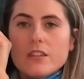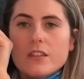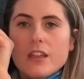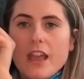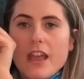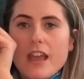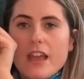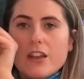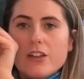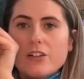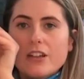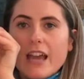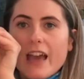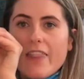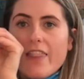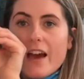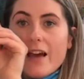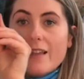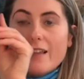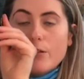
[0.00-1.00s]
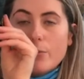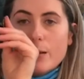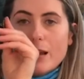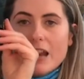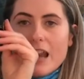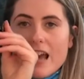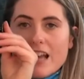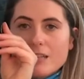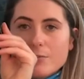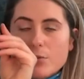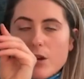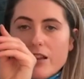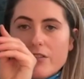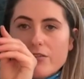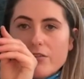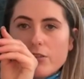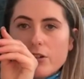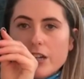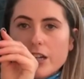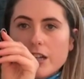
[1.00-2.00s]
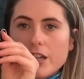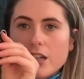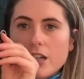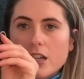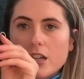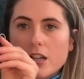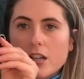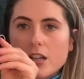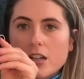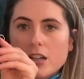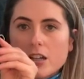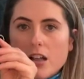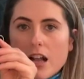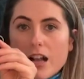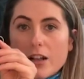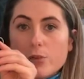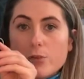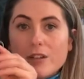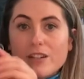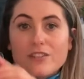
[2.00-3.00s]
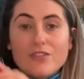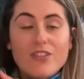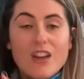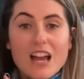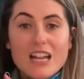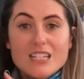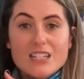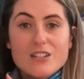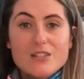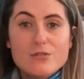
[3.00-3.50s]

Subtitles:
it'll get that a little bit less bright for you and go into flashing.